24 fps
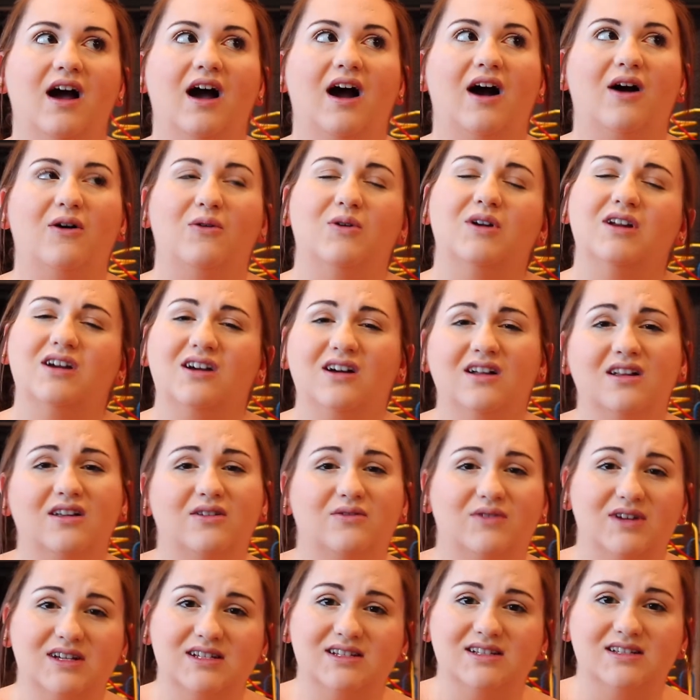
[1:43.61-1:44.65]
I want to call it
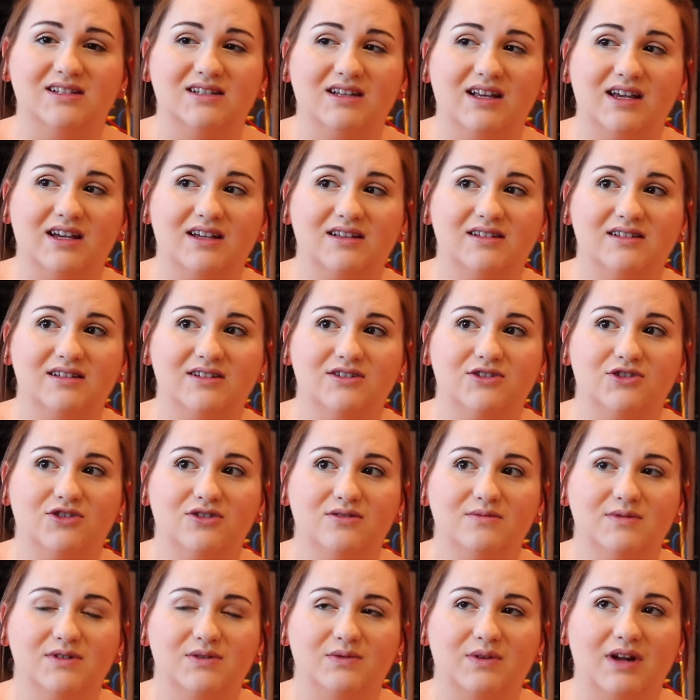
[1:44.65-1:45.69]
restless leg
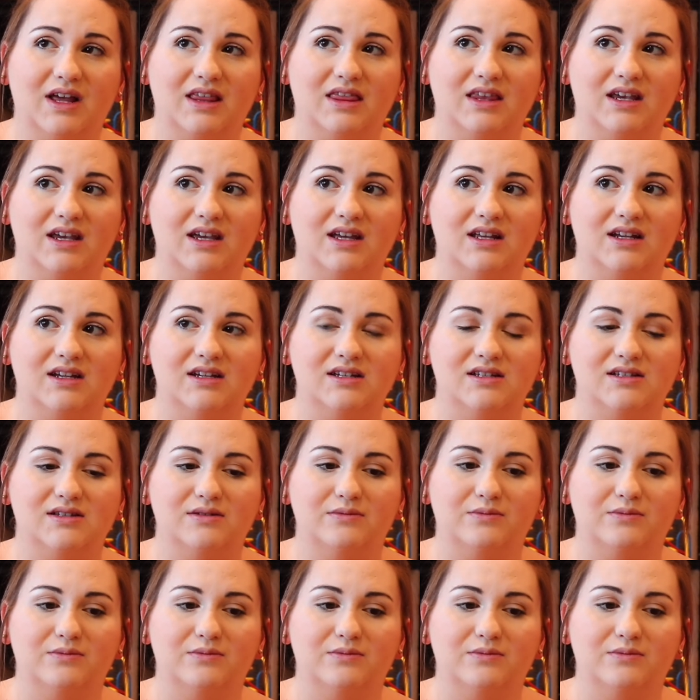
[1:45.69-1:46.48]
syndrome is what I think it is,